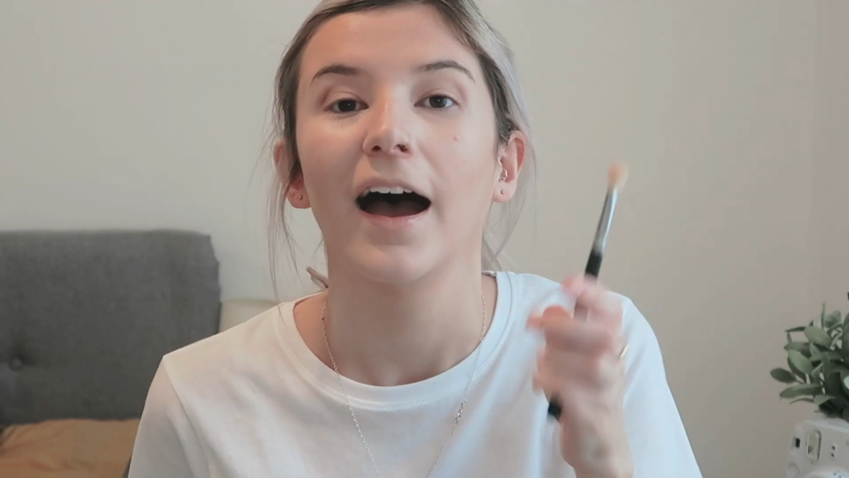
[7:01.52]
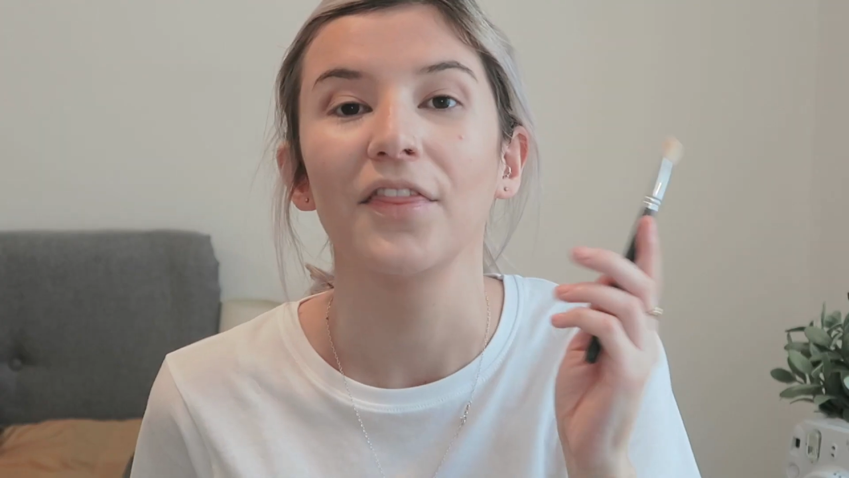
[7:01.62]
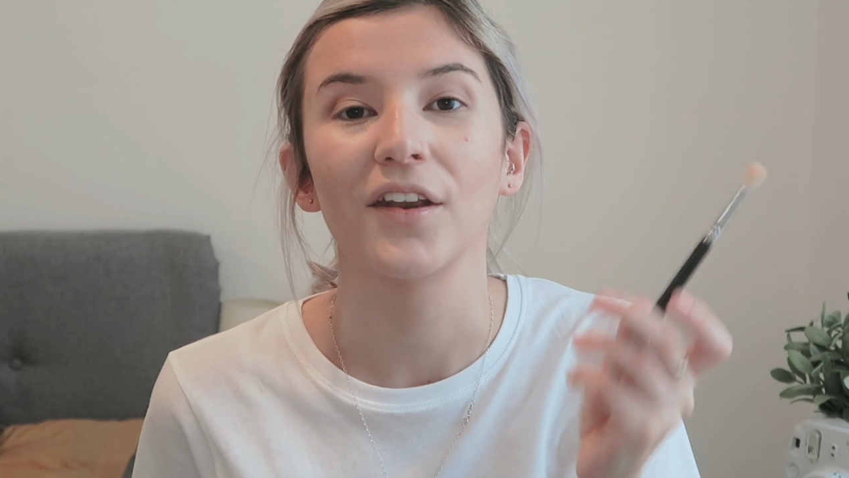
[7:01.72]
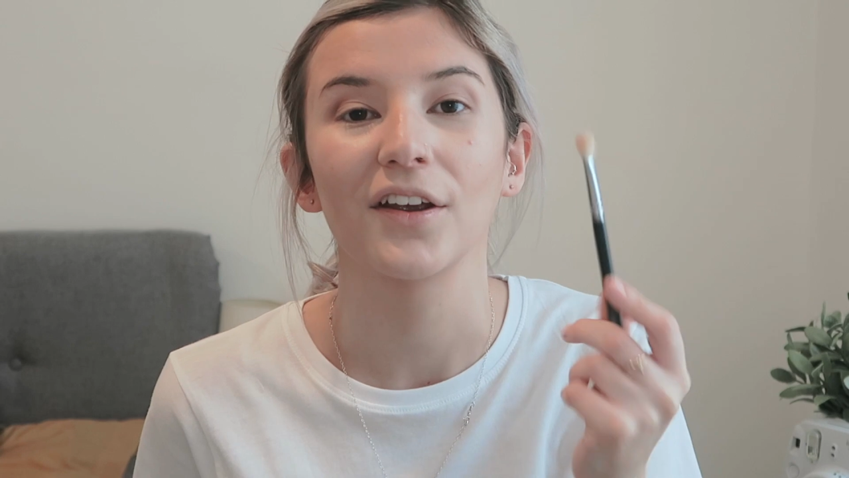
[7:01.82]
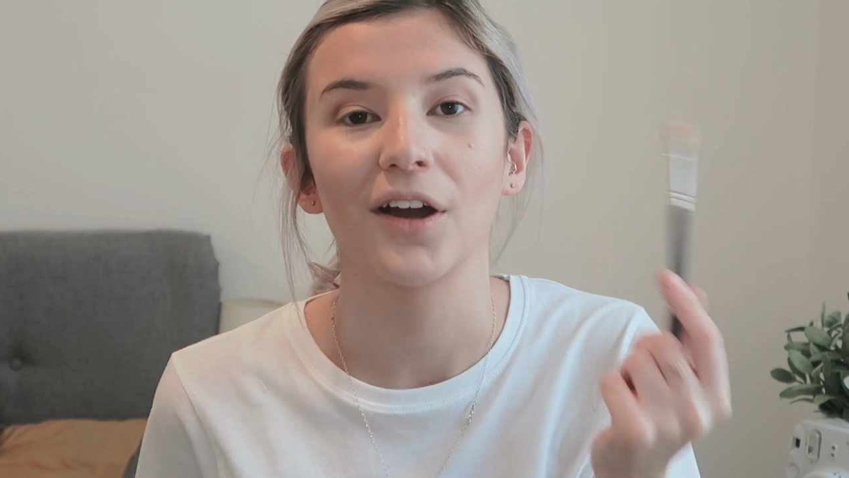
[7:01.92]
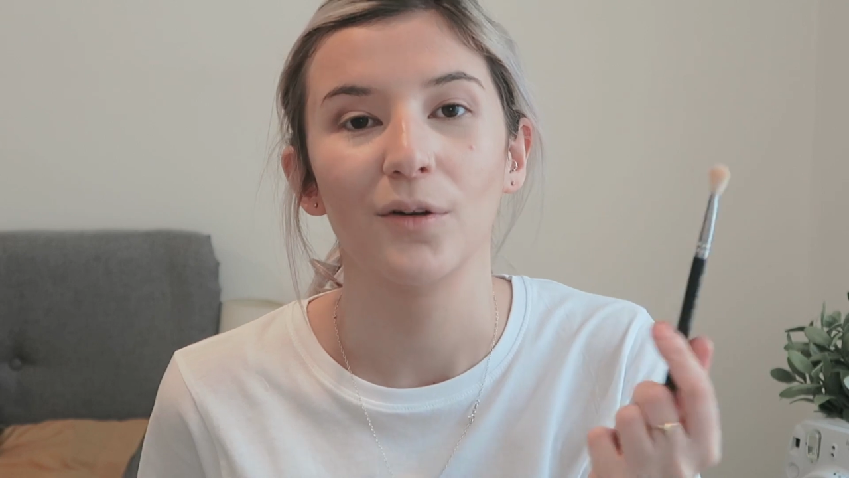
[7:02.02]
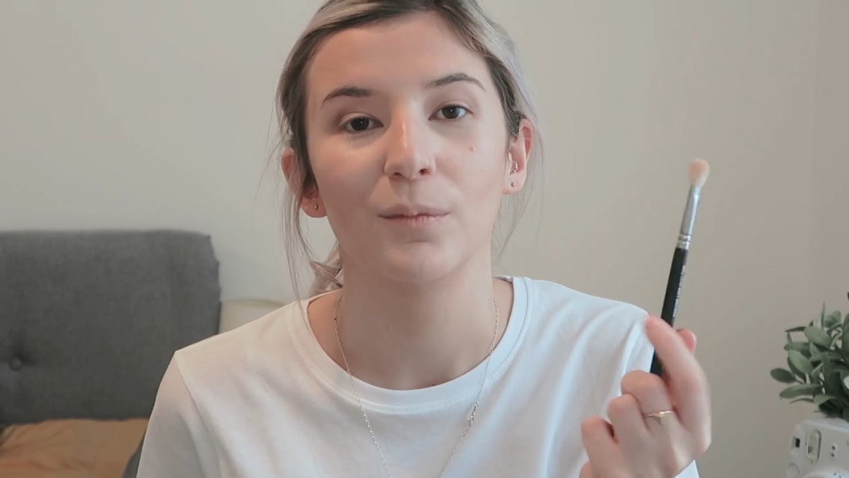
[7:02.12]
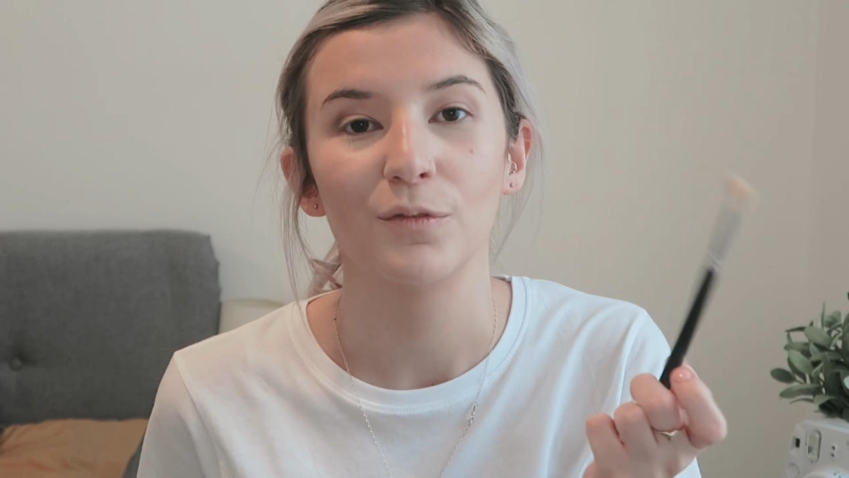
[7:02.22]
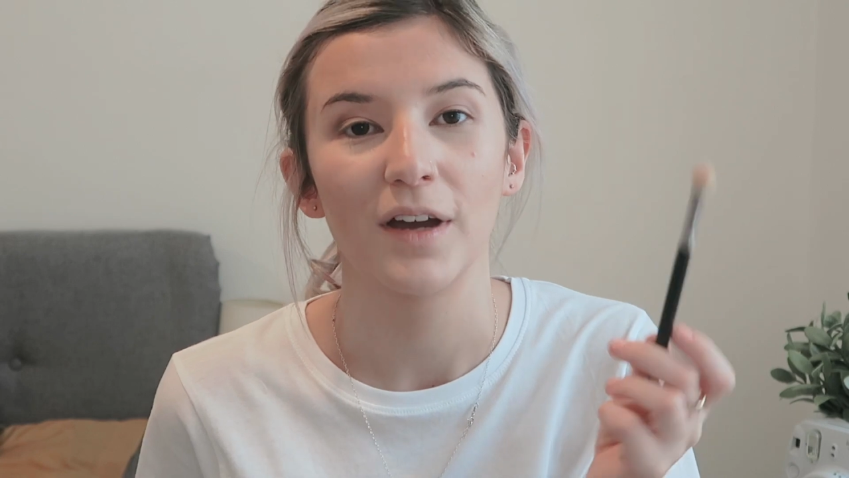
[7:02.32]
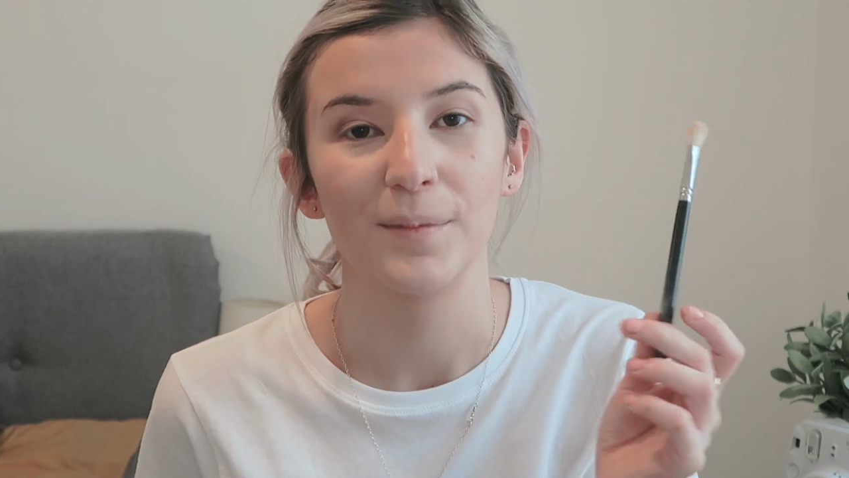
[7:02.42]
And then I go
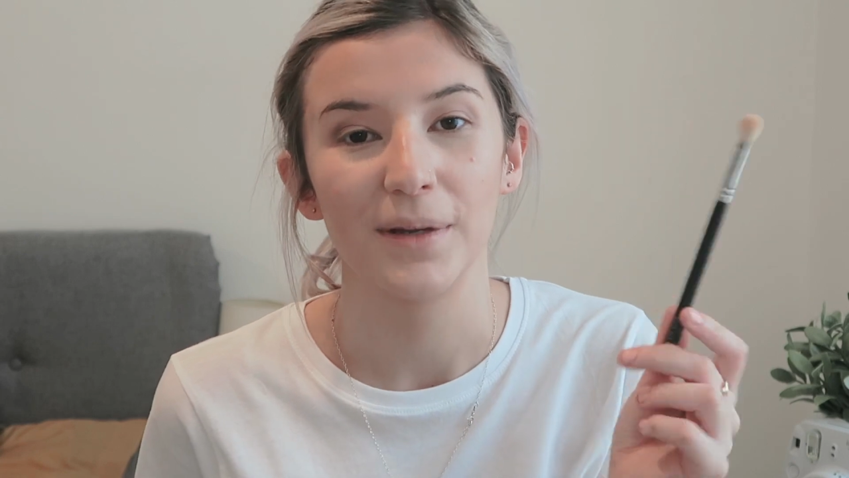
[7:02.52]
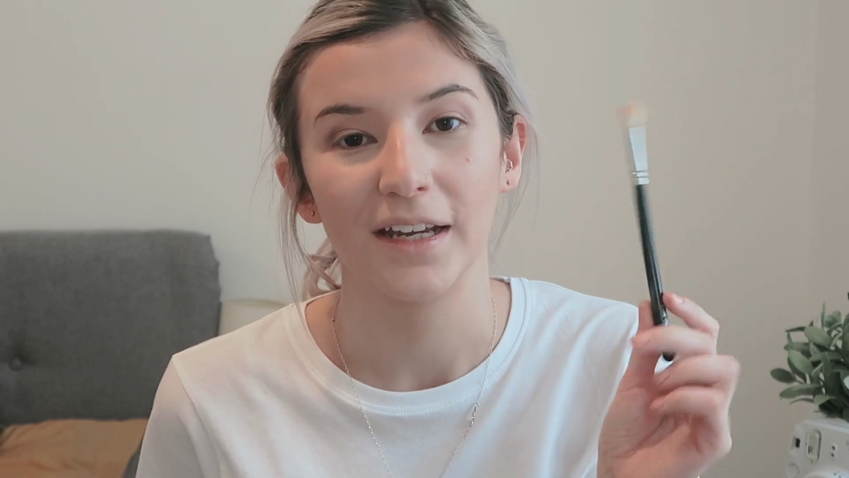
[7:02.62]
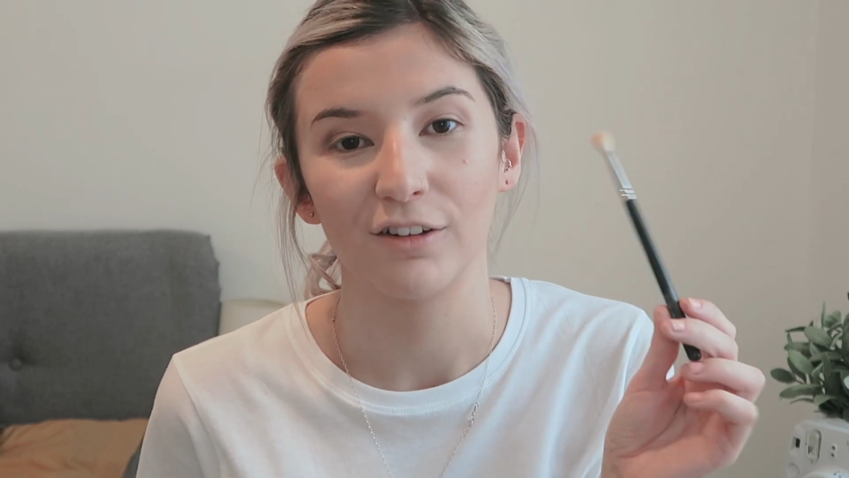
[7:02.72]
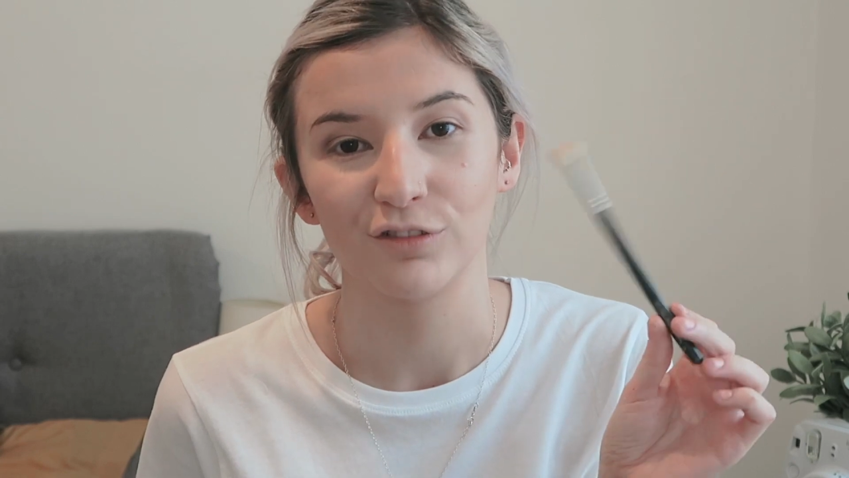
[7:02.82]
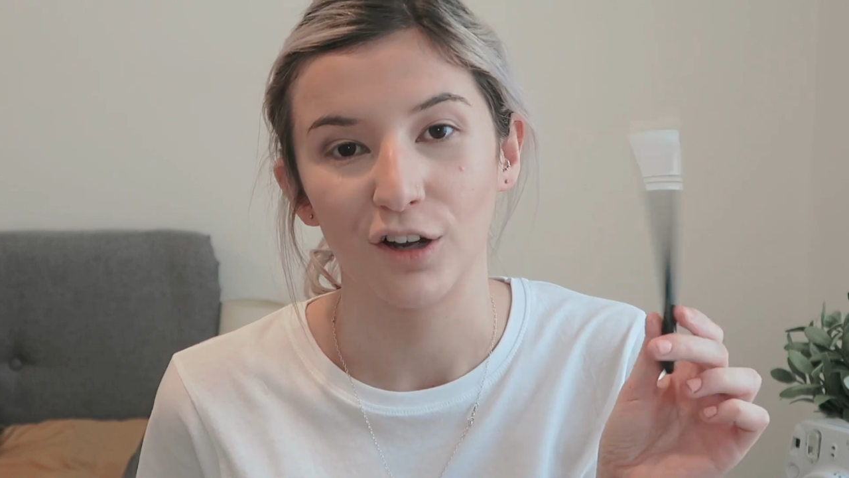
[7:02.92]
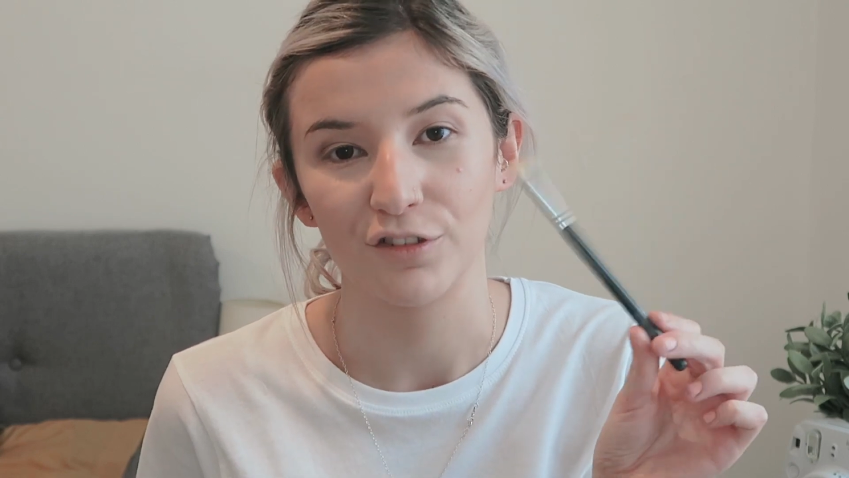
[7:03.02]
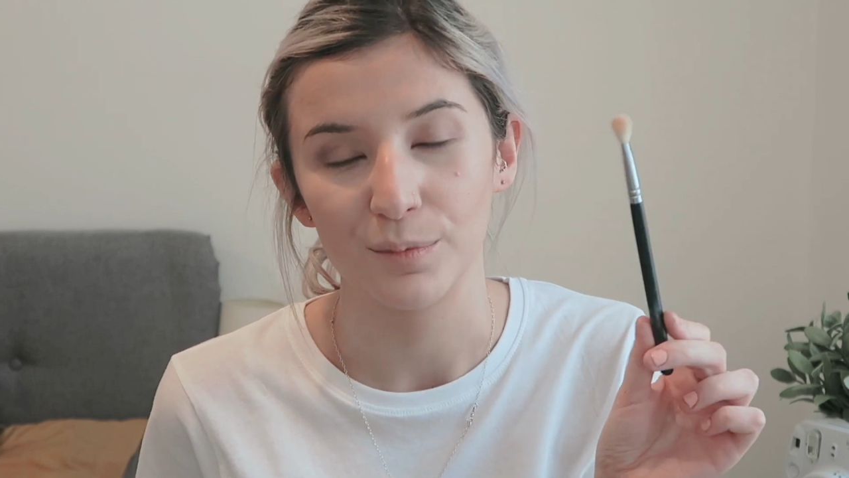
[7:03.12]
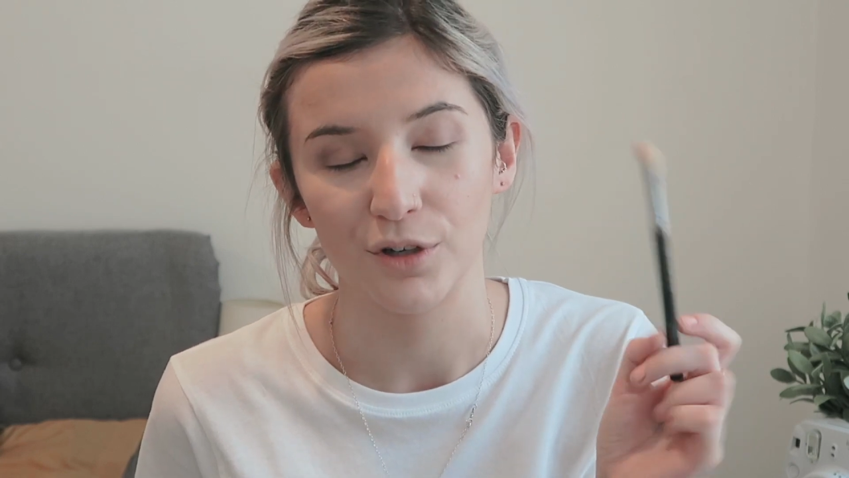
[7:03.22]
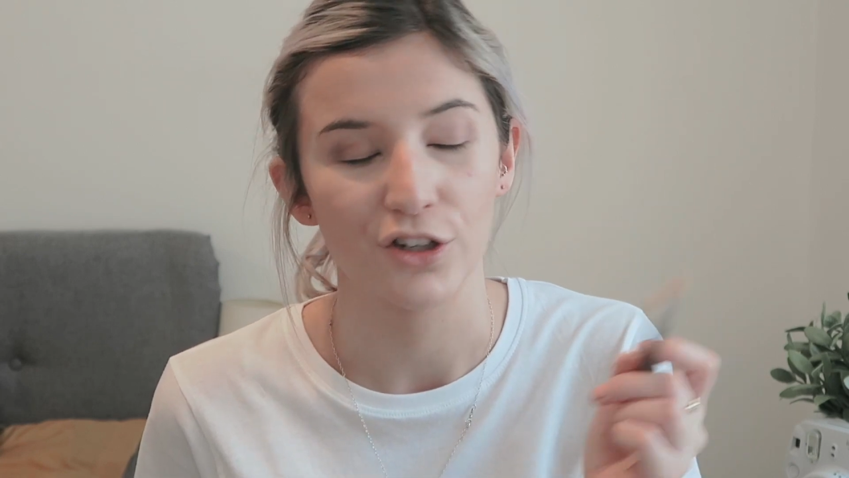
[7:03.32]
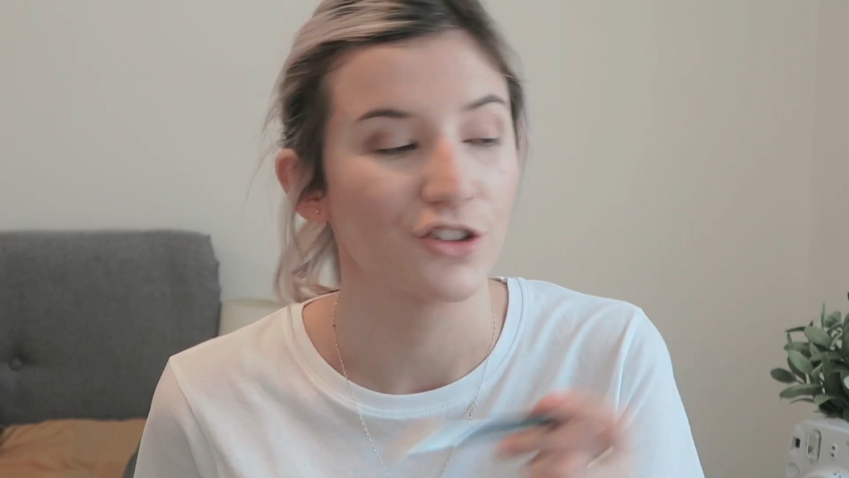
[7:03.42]
in with a big fluffy
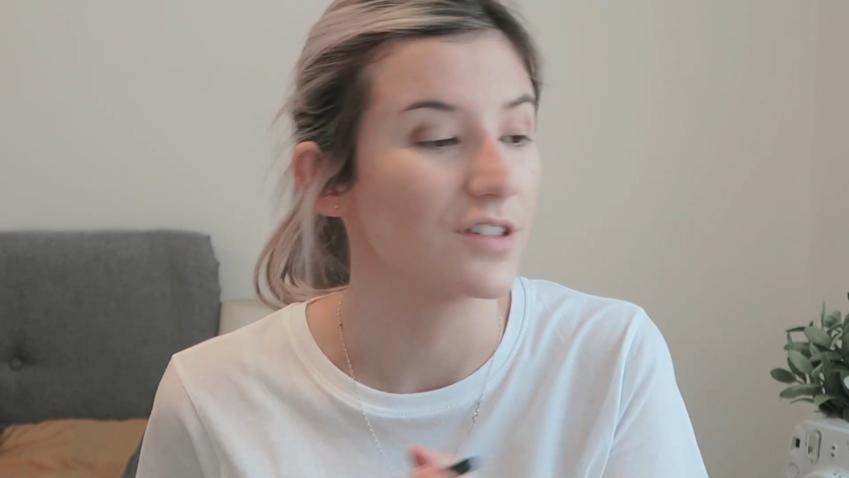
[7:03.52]
brush